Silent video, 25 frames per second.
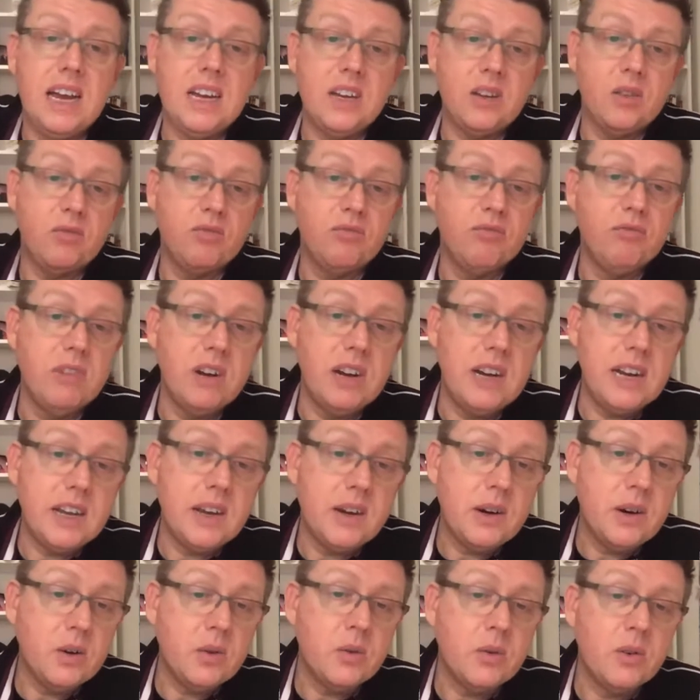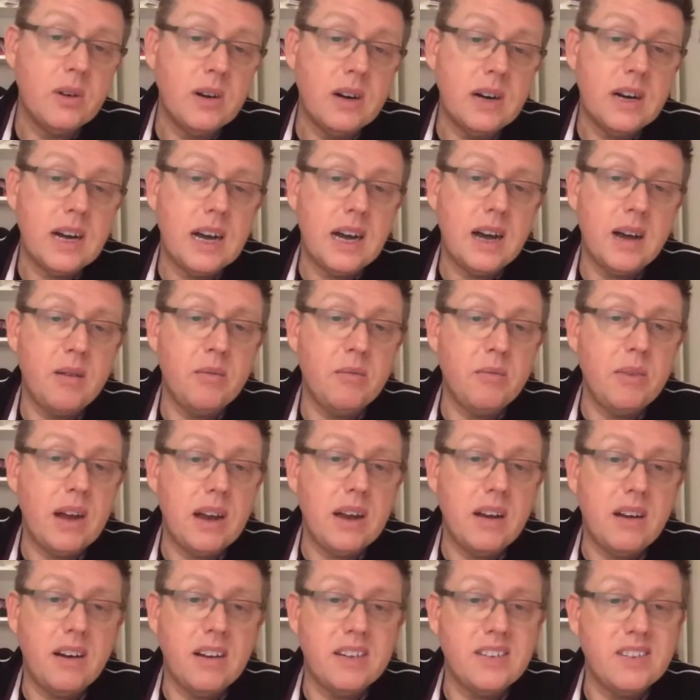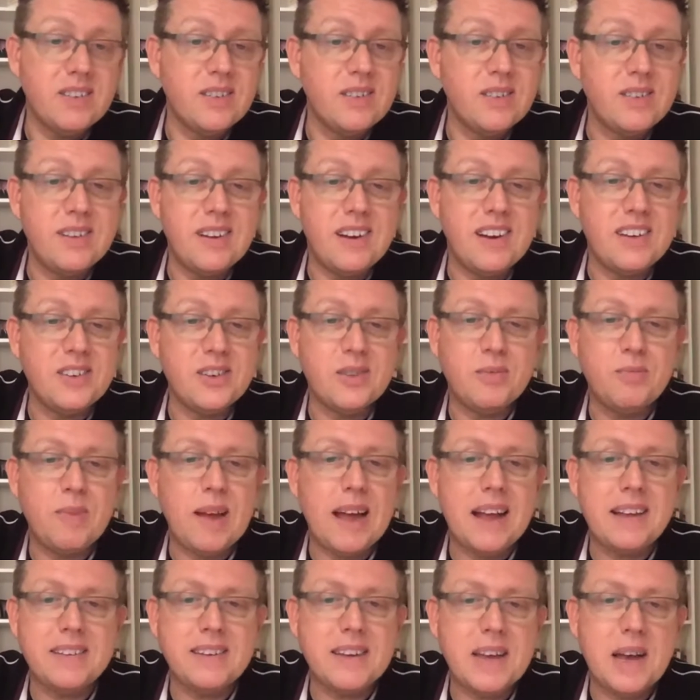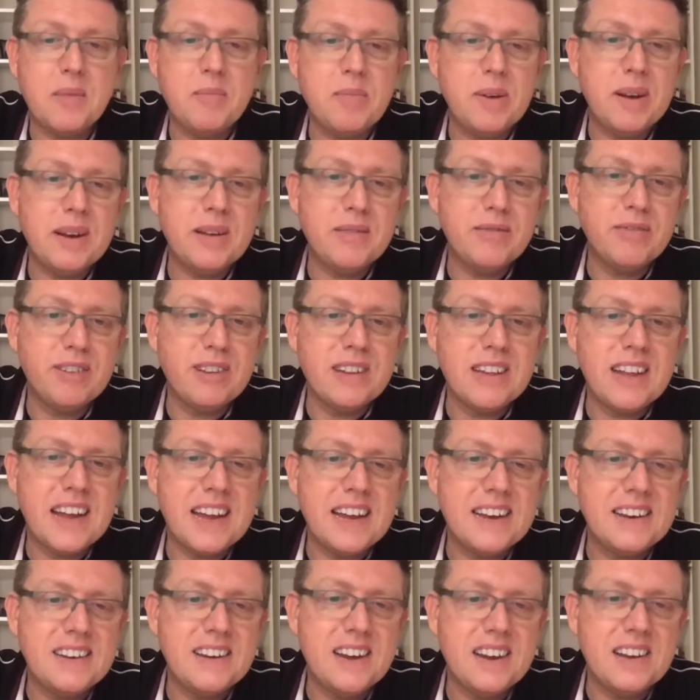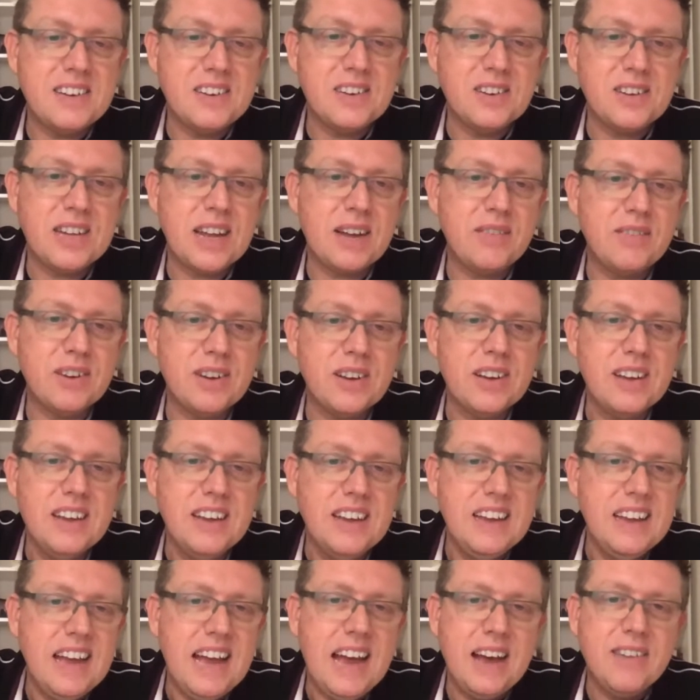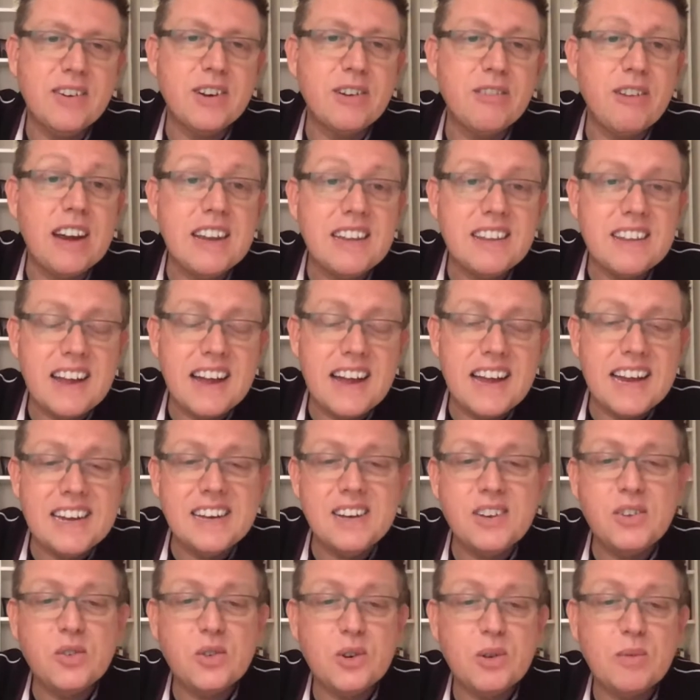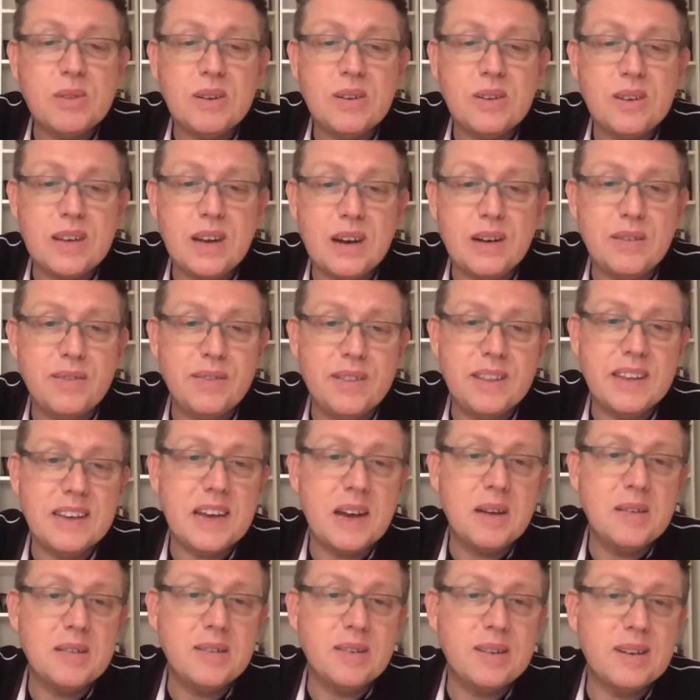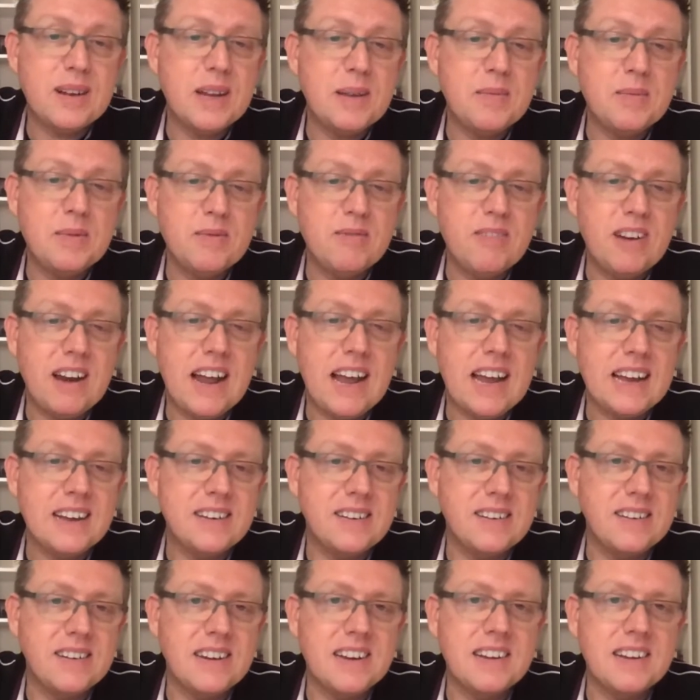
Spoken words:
And it's really cool. And I just bounce out of bed every day and just have a great day and enjoy myself and then go to sleep and relax,